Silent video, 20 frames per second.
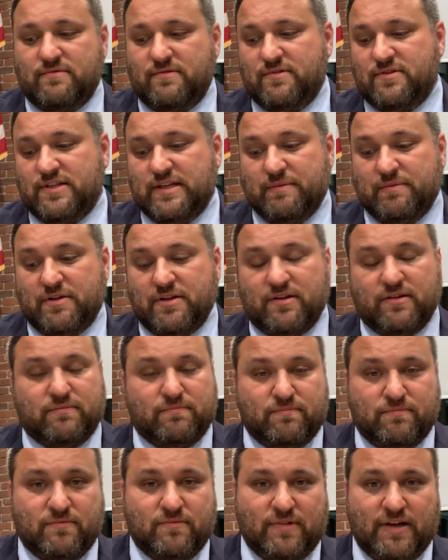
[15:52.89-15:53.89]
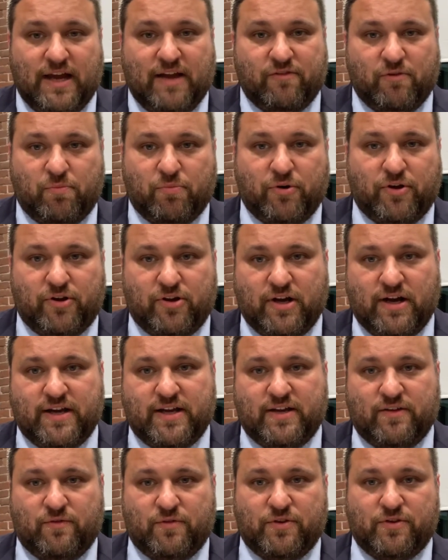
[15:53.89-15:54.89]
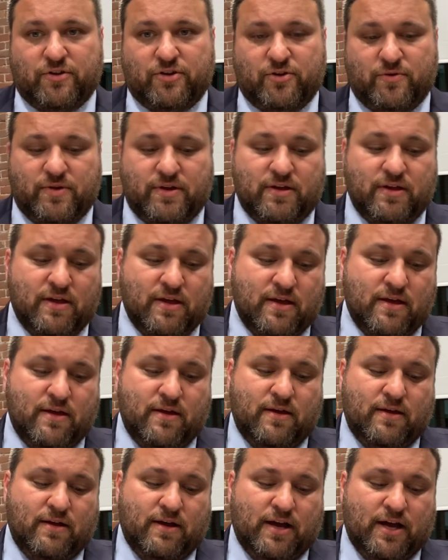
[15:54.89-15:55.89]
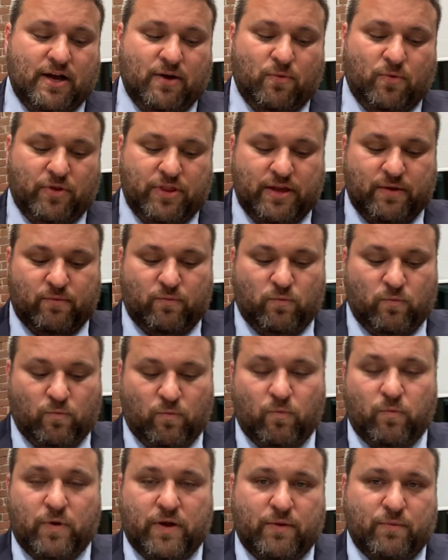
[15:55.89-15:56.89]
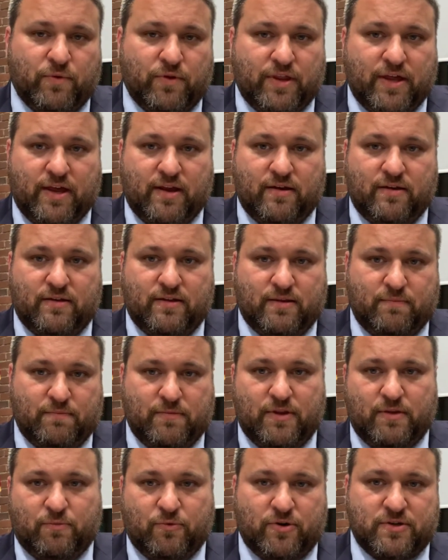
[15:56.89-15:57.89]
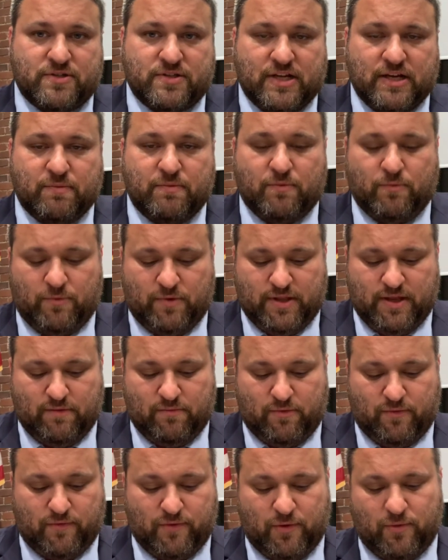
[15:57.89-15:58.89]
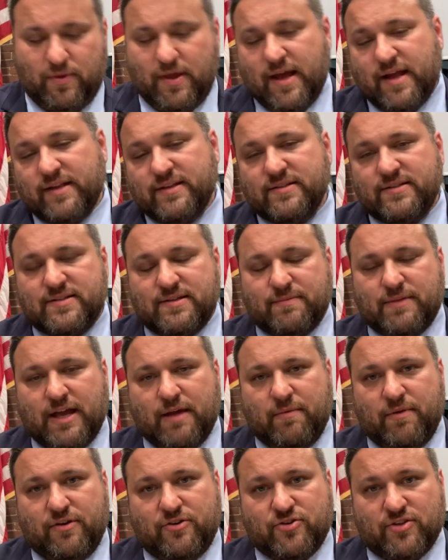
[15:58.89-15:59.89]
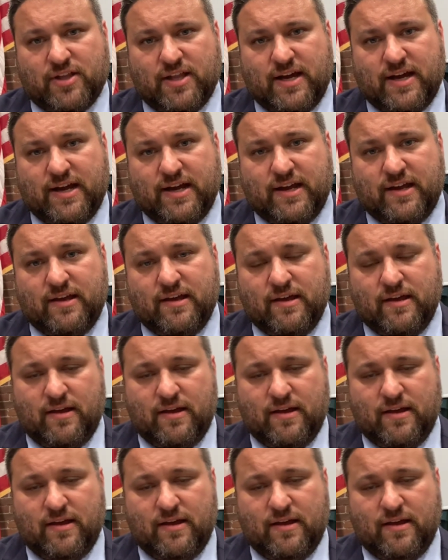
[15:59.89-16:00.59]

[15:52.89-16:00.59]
seem to have a pretty good idea of what they're doing. The Board of Selectmen will then review that sometime in July,